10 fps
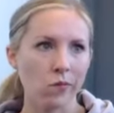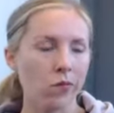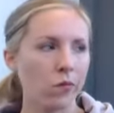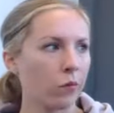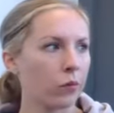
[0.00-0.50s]

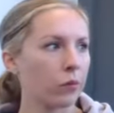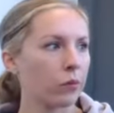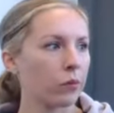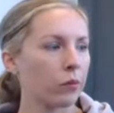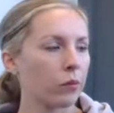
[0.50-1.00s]

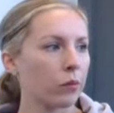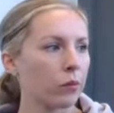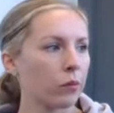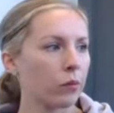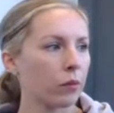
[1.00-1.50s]

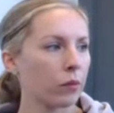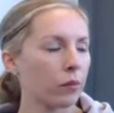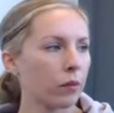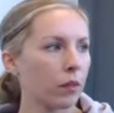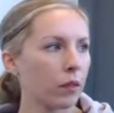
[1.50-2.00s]

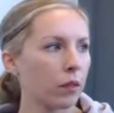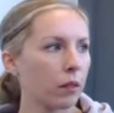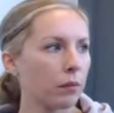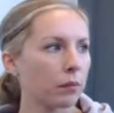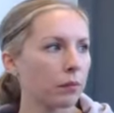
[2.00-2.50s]

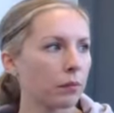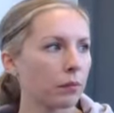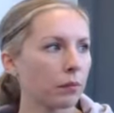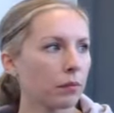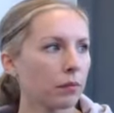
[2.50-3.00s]

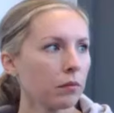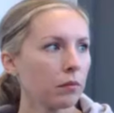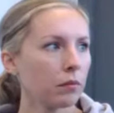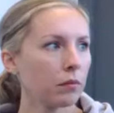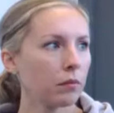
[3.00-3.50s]

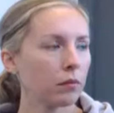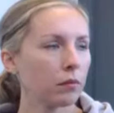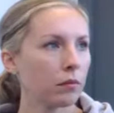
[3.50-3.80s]
No words are spoken by the person on screen.